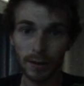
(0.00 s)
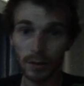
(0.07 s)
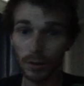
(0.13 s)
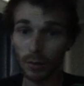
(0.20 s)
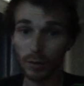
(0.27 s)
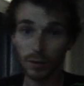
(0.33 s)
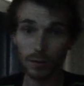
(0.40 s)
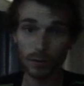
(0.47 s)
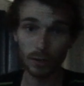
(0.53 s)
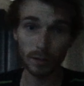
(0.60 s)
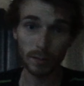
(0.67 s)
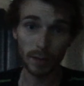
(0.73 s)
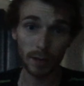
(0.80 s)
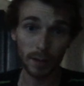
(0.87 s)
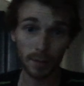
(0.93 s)
there wasn't really
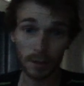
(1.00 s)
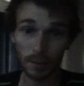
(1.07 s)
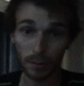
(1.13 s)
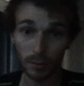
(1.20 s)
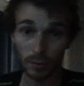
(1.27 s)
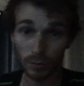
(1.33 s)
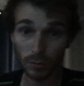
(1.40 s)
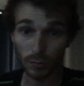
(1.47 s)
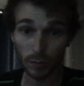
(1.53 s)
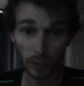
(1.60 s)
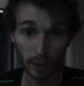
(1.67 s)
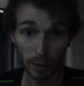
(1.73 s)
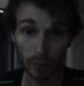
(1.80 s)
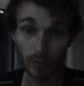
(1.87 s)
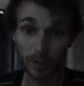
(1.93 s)
many people who've done
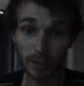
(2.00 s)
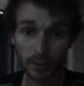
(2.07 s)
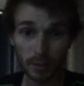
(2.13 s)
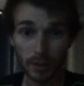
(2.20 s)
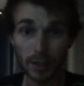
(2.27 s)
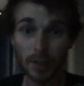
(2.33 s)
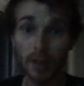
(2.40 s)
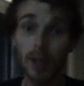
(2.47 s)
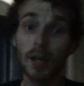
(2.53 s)
it recently.